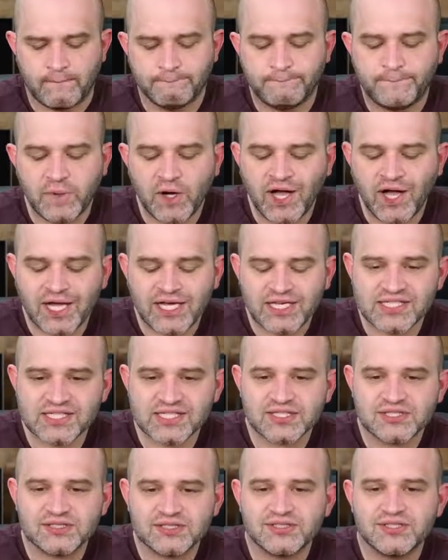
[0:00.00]
But
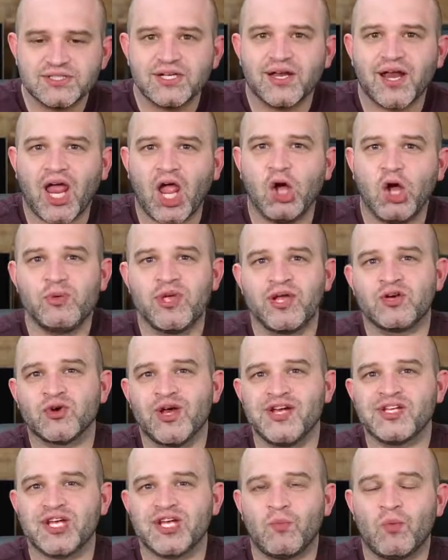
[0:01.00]
I hope you had a
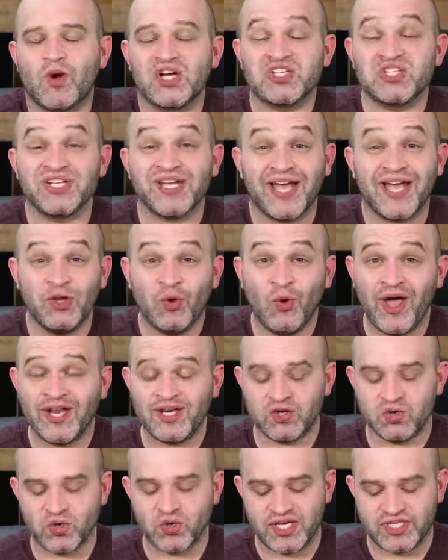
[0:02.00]
great time watching. I know I had a
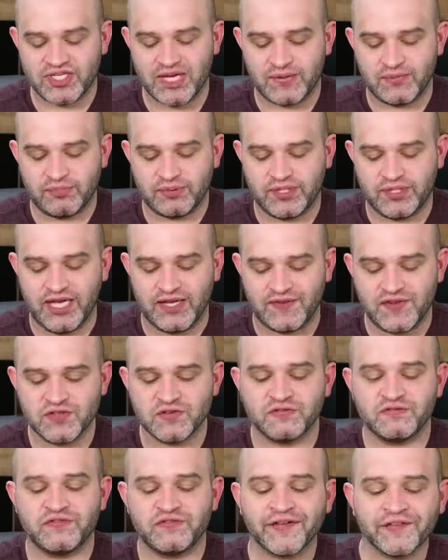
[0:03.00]
great time playing. It's a
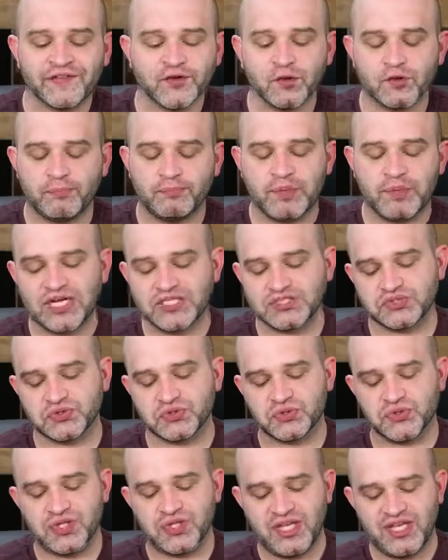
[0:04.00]
fun little
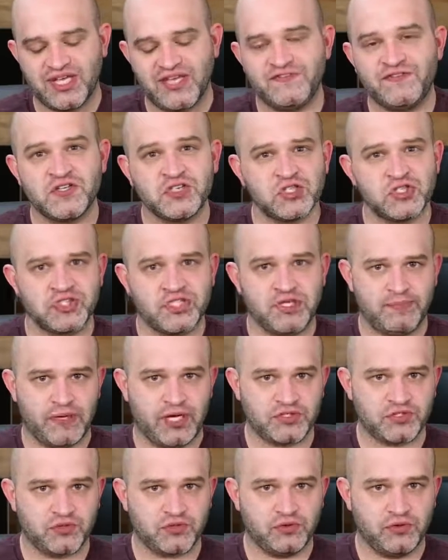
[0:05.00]
puzzle, efficiency
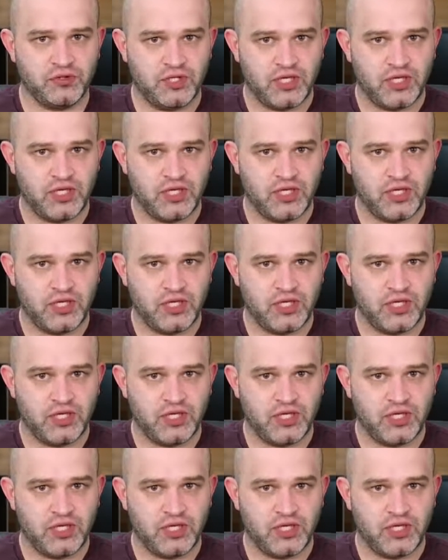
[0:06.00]
puzzle